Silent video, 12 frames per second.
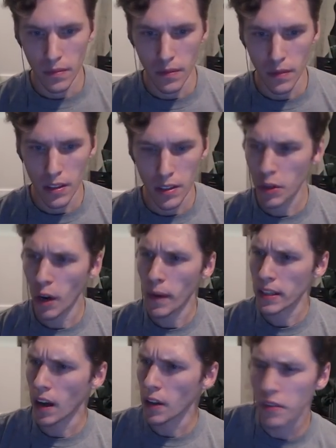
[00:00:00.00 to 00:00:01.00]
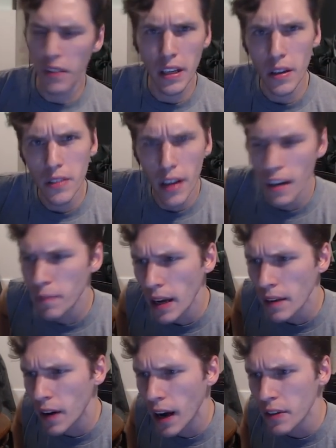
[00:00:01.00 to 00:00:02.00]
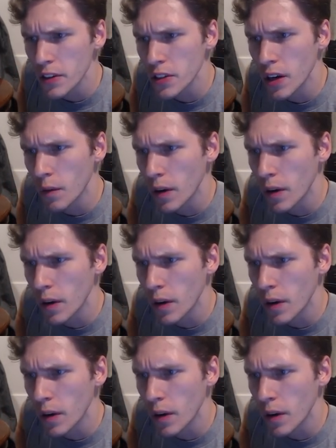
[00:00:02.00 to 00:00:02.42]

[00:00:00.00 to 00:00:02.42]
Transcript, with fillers: Should we go back to other videos that I've made five years ago where